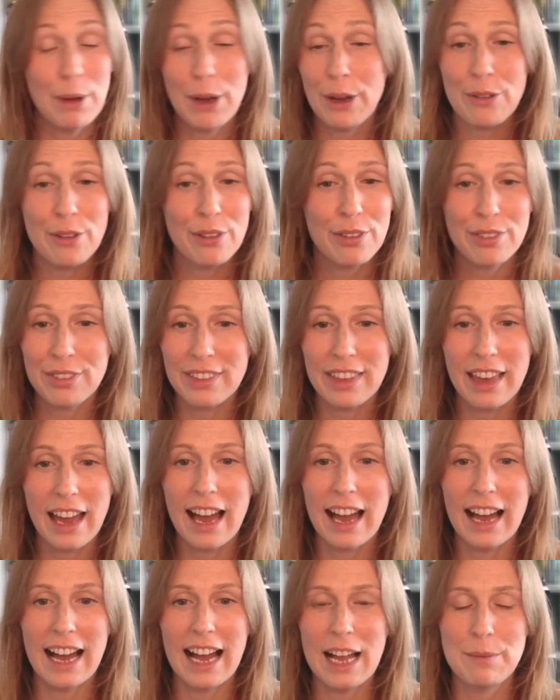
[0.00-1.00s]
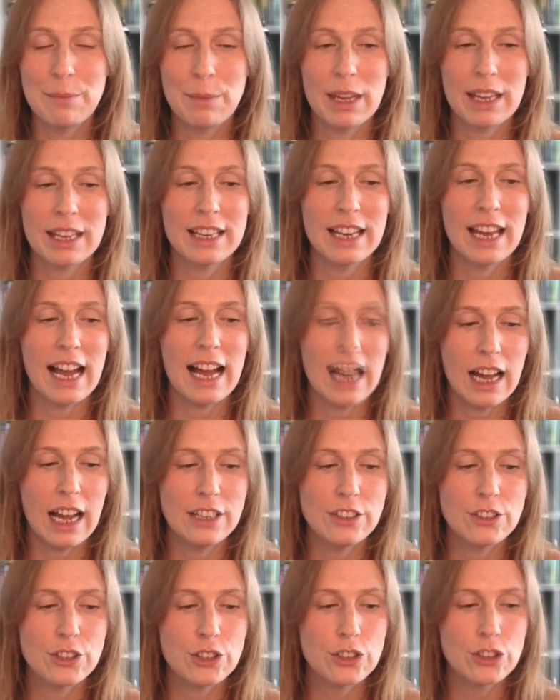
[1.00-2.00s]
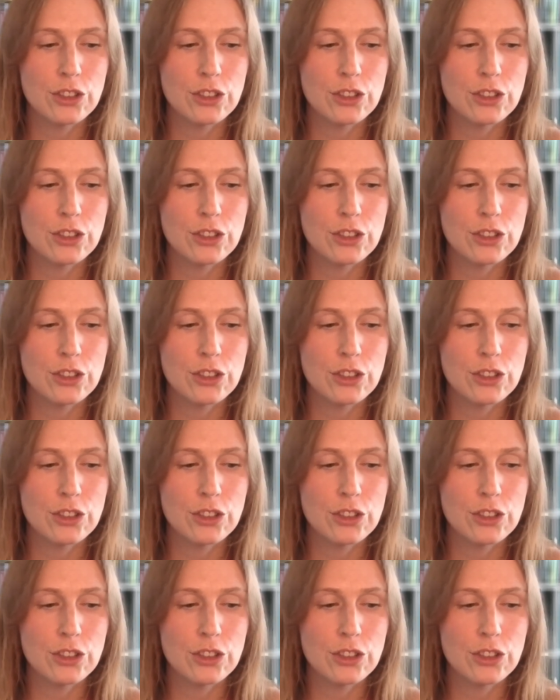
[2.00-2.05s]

Both. Yeah. I mean, I